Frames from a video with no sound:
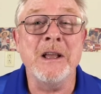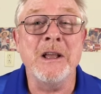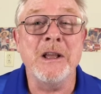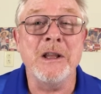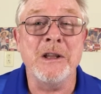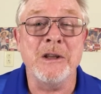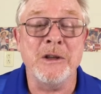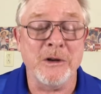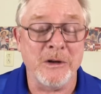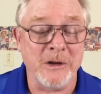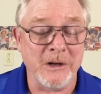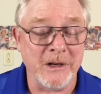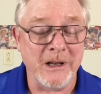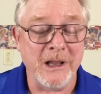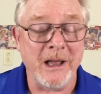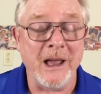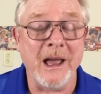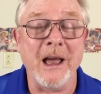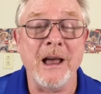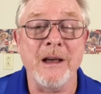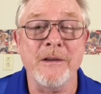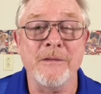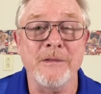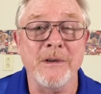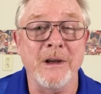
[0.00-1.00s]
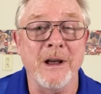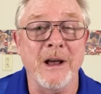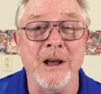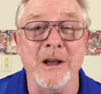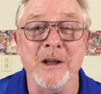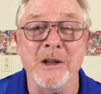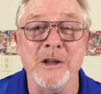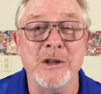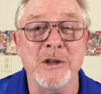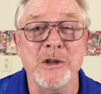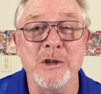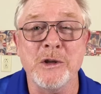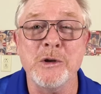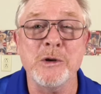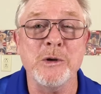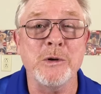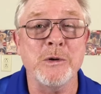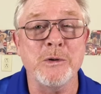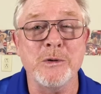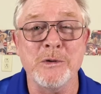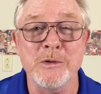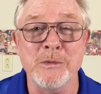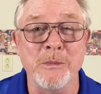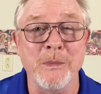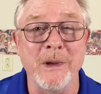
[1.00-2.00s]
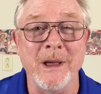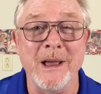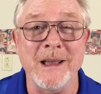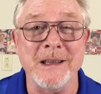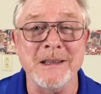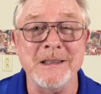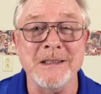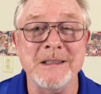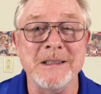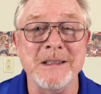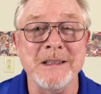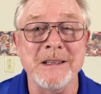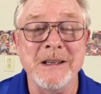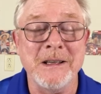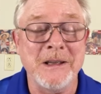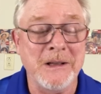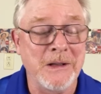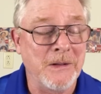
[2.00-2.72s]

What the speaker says: you're going to have a huge mess.